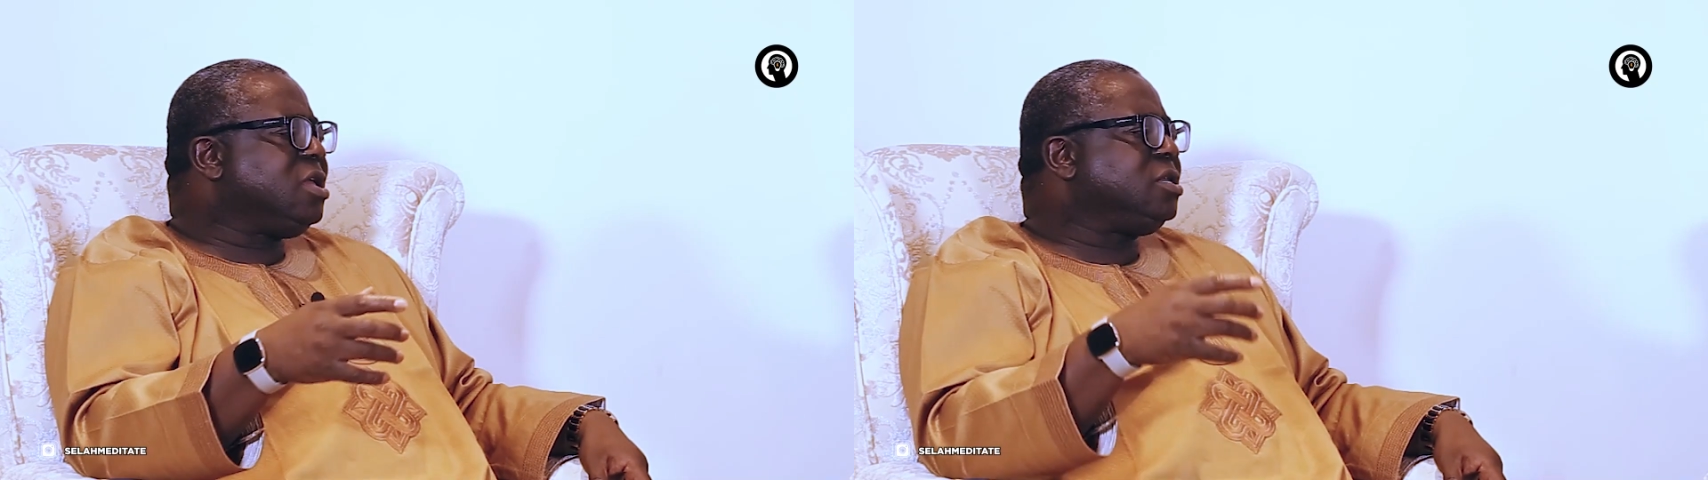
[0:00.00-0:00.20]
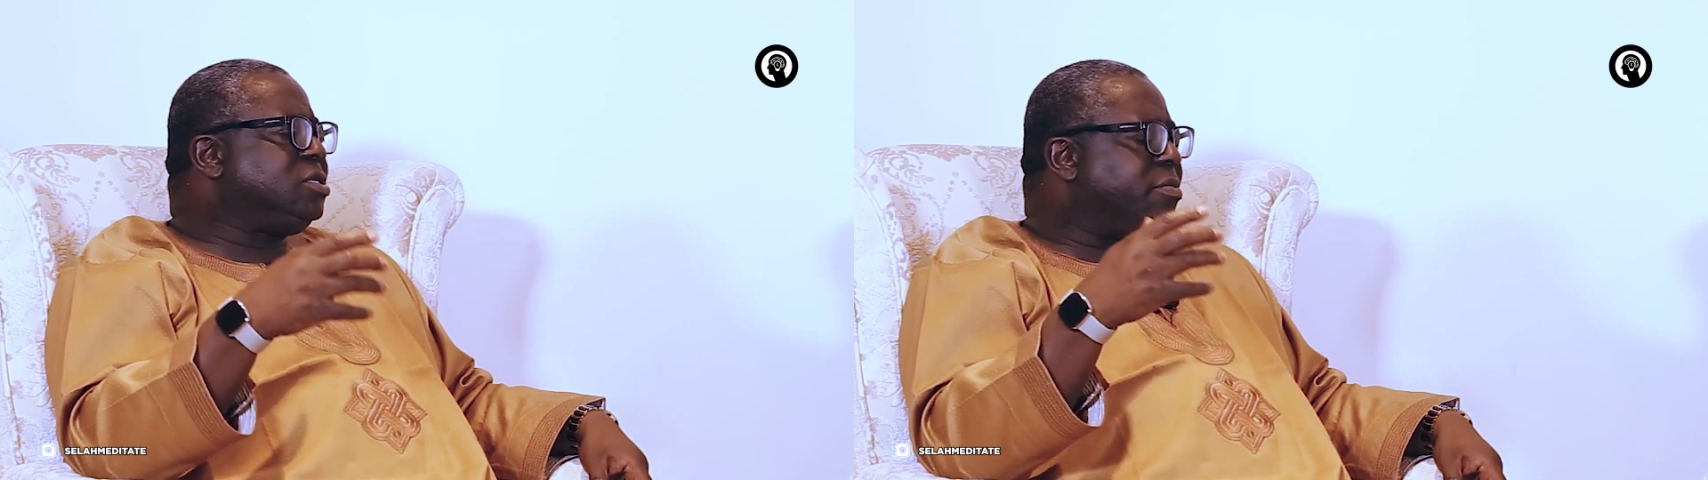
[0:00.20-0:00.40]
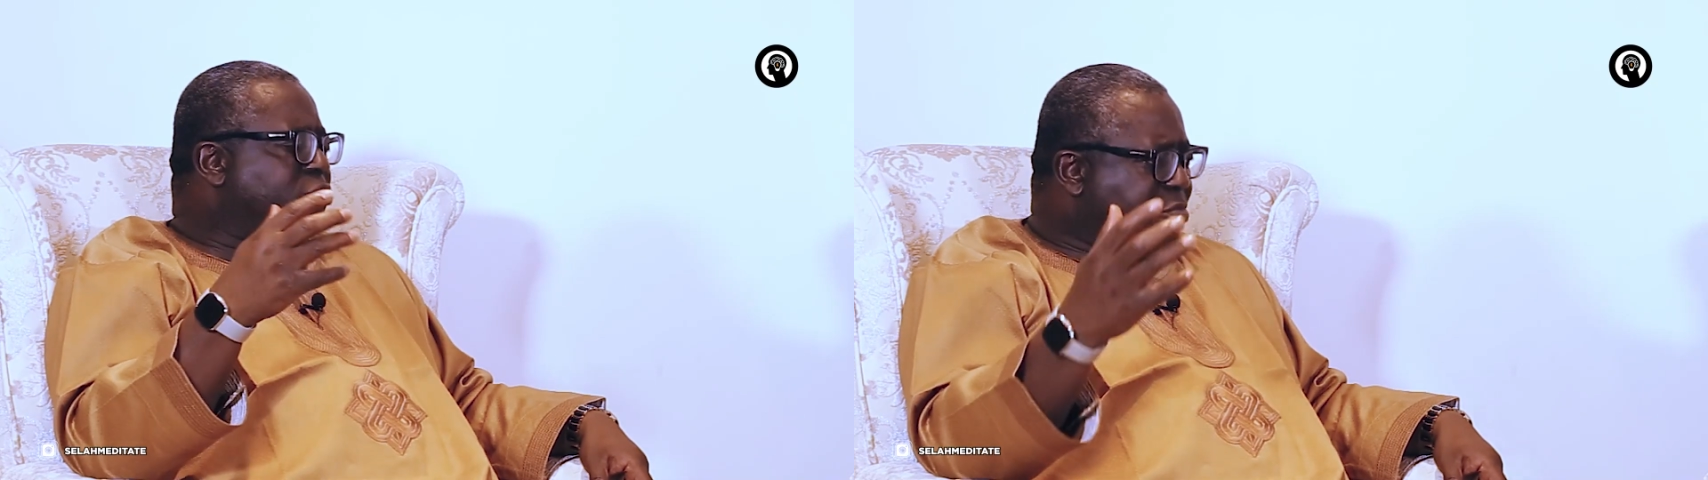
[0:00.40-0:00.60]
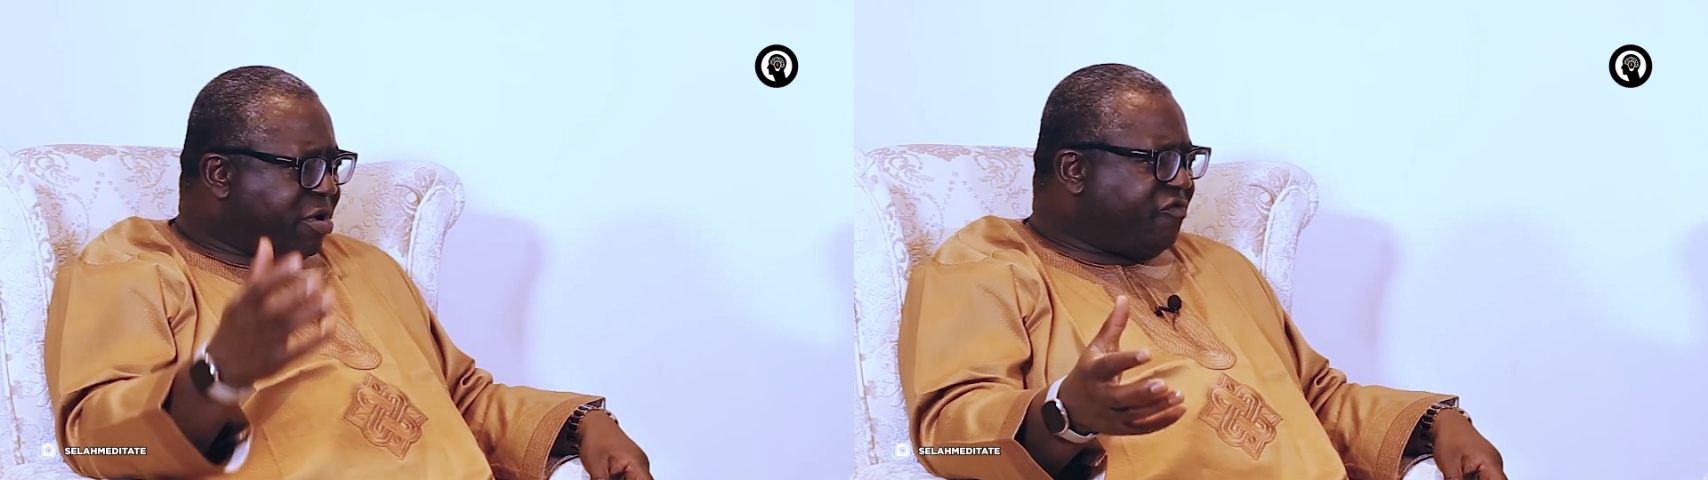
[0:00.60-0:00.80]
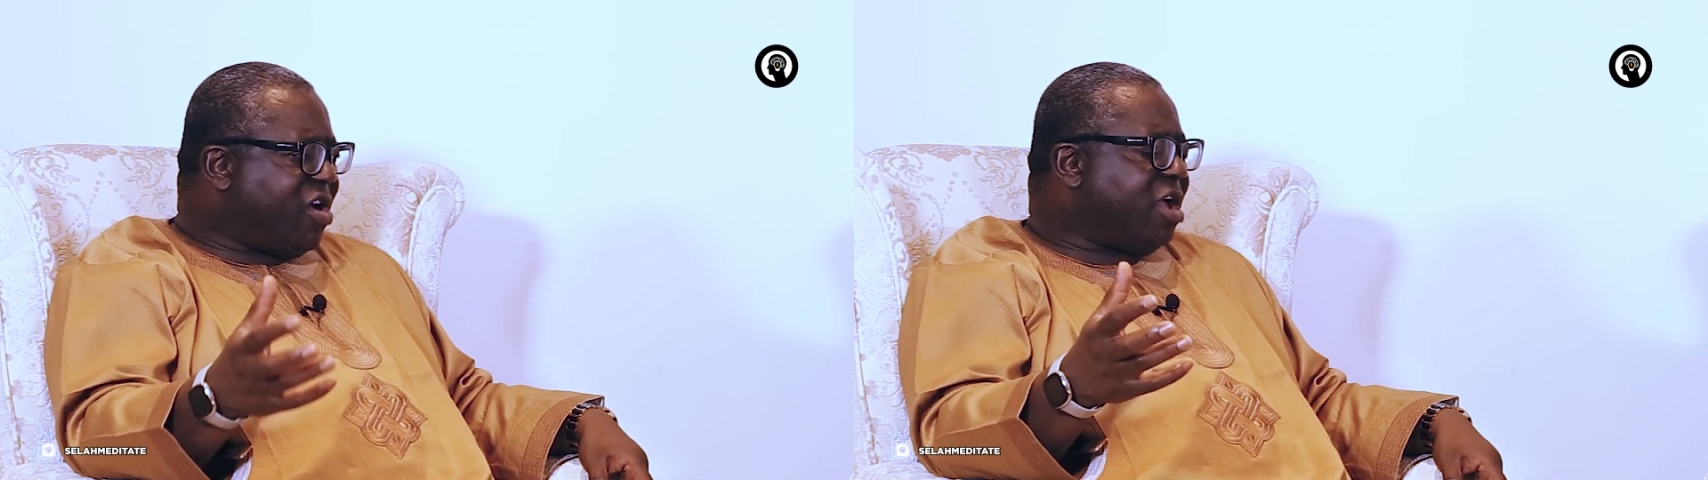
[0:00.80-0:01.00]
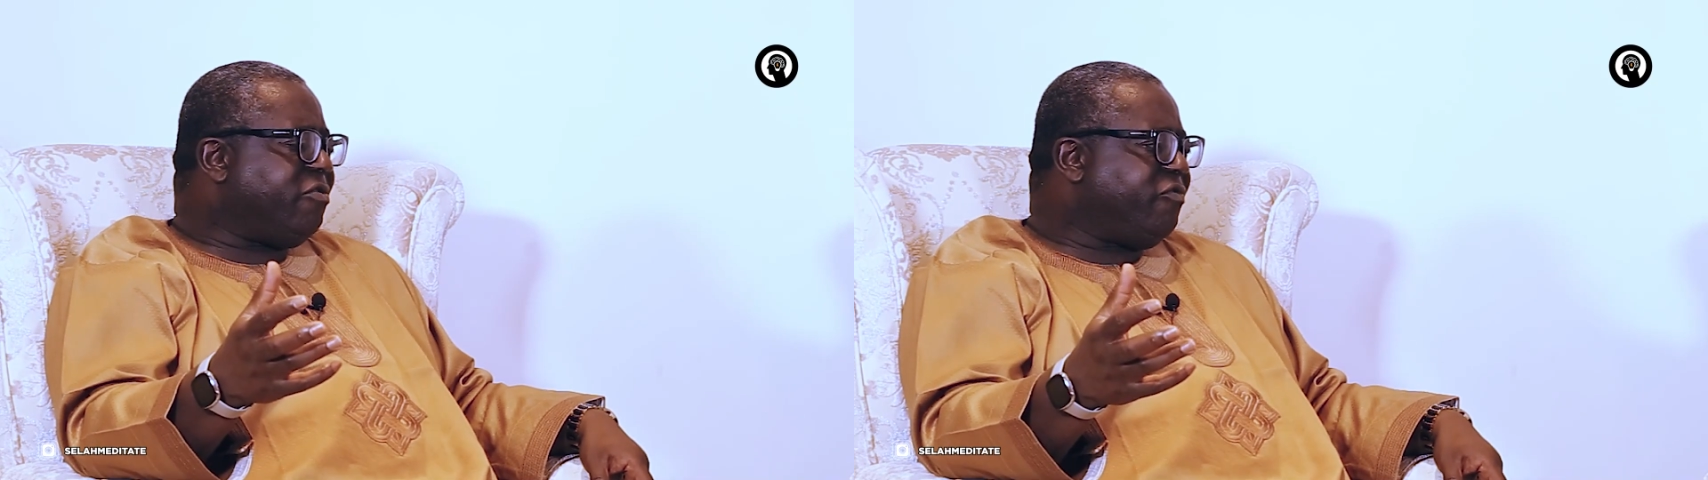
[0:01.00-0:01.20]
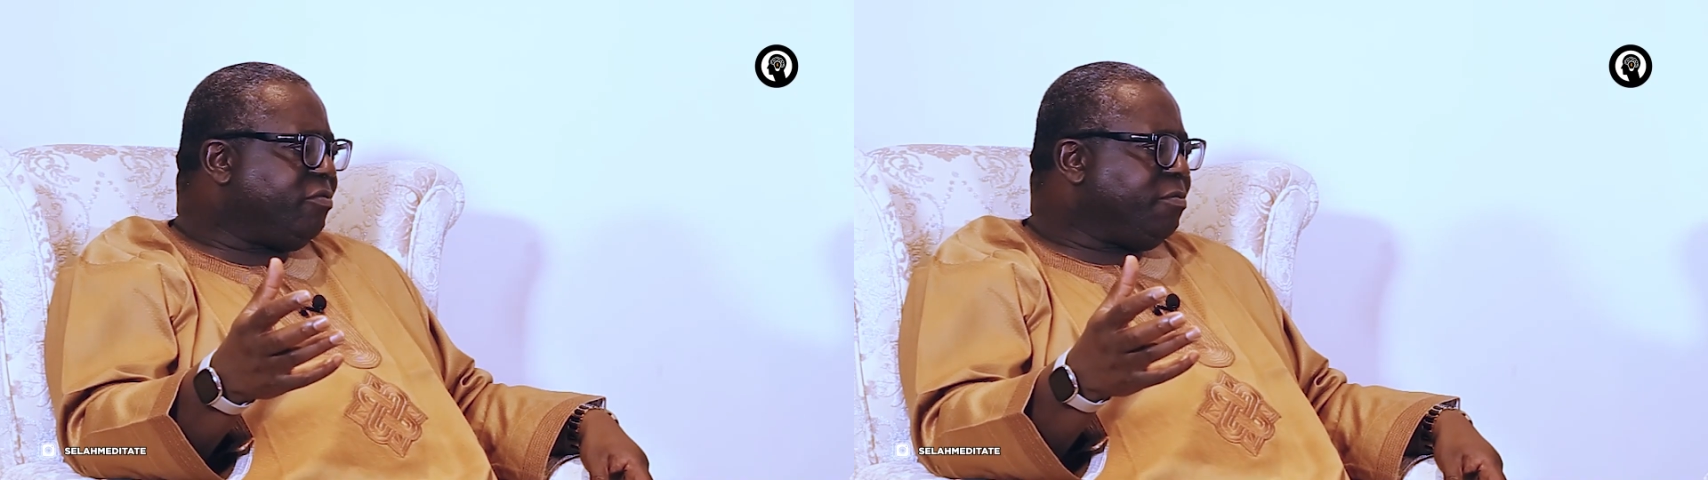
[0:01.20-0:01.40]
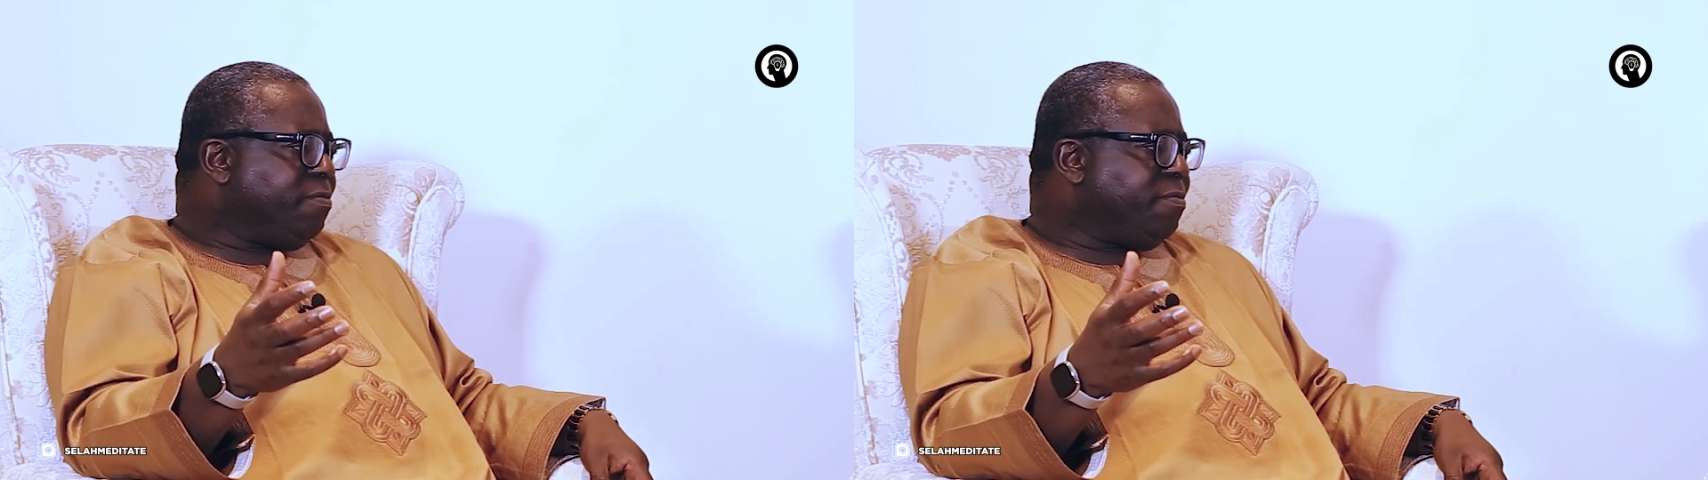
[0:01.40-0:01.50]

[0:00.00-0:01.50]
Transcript: Step number 5,